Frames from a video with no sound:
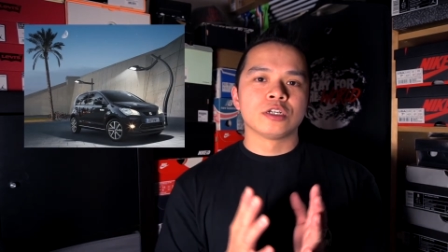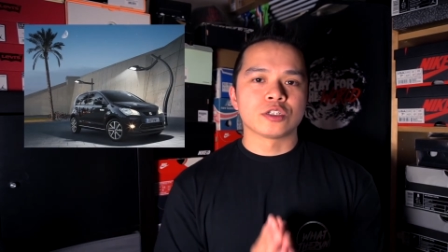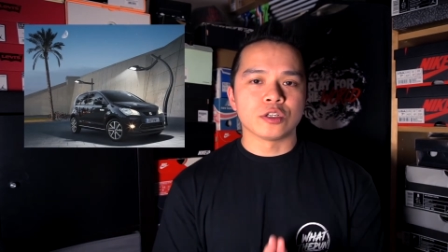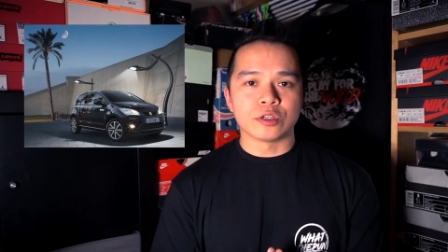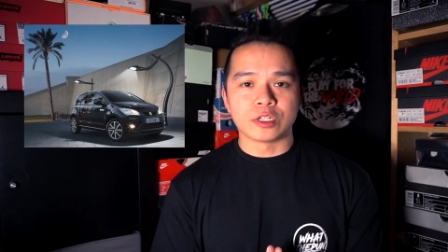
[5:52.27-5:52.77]

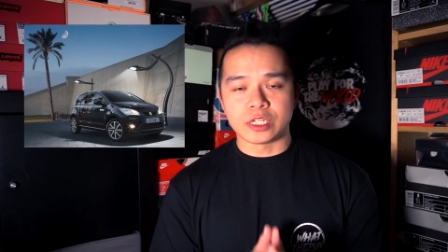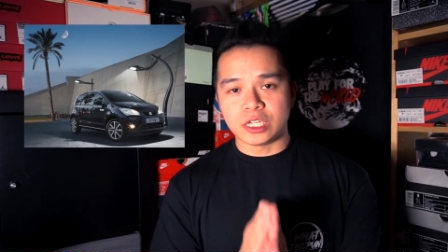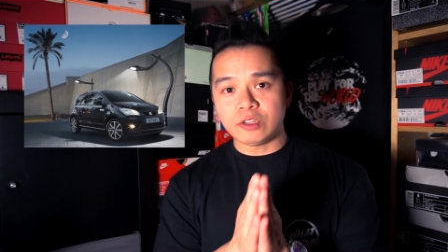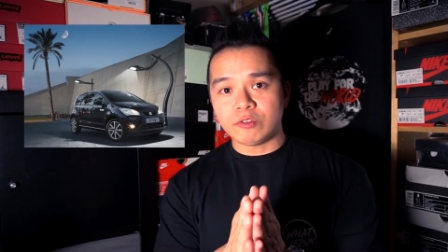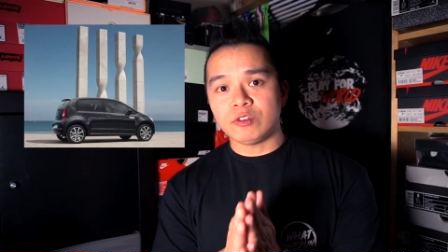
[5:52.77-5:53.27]
So the
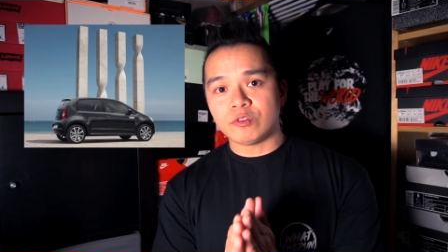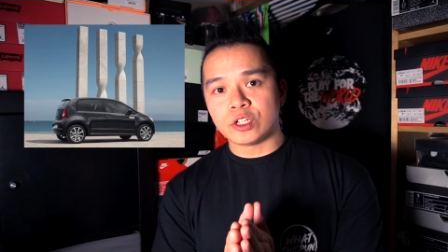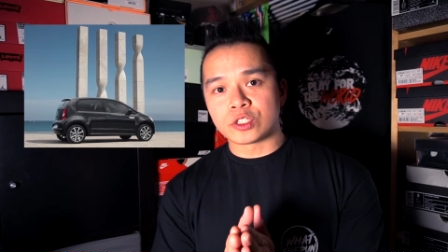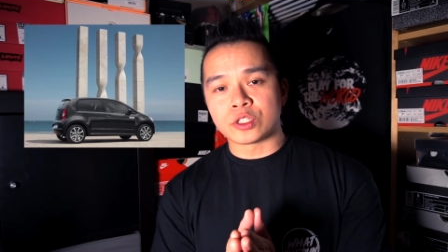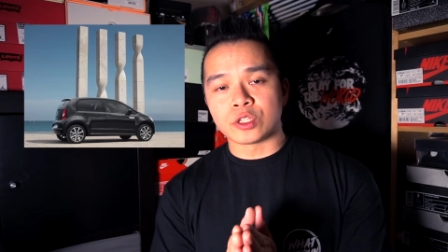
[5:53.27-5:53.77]
EV
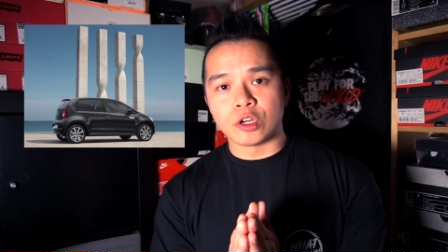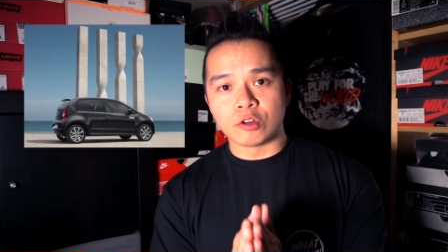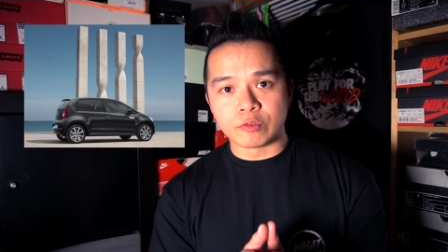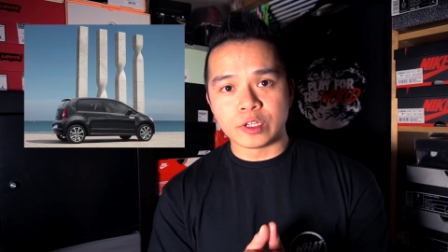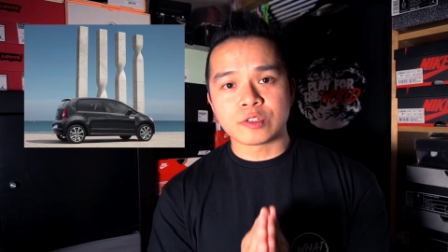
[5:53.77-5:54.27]
version
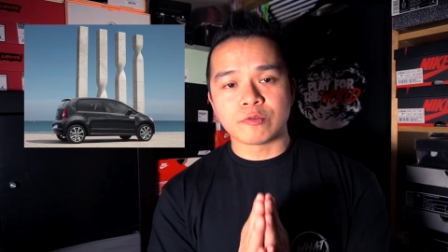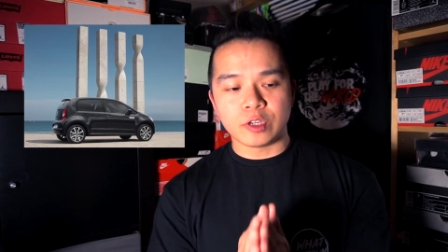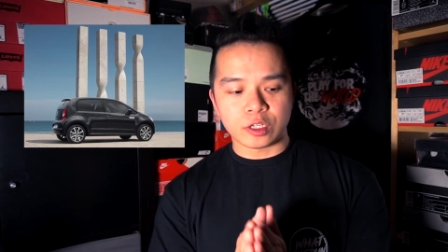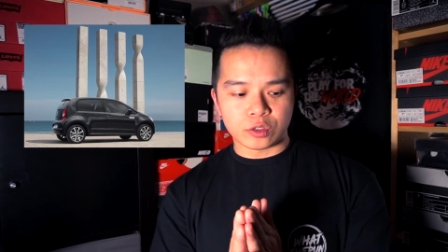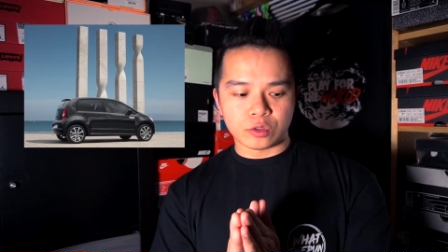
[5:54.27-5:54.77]
of this
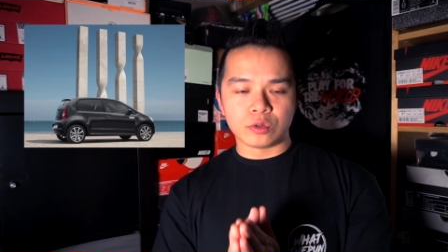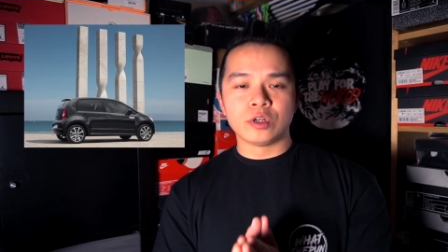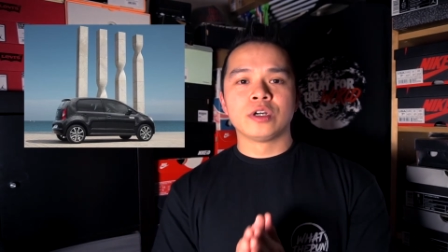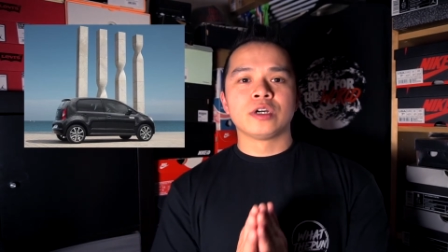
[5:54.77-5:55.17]
vehicle